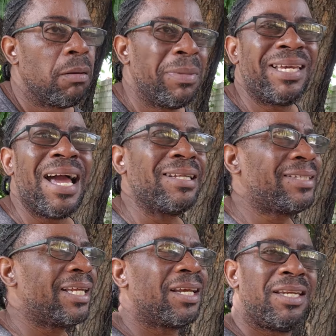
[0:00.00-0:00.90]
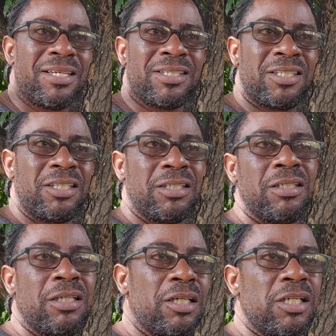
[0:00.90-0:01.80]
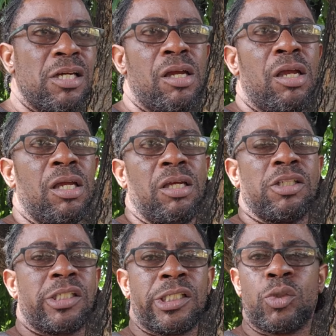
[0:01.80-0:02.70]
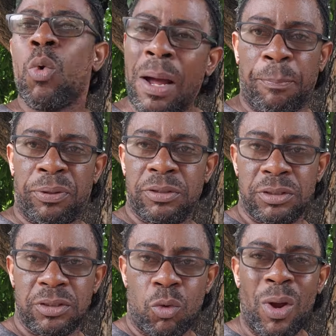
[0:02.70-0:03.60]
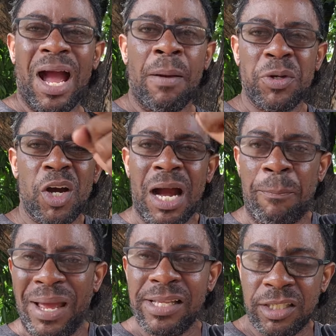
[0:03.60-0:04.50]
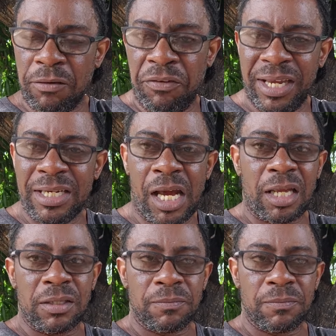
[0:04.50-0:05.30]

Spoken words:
Me can't tell you this. Swap we up me down at Pennsylvania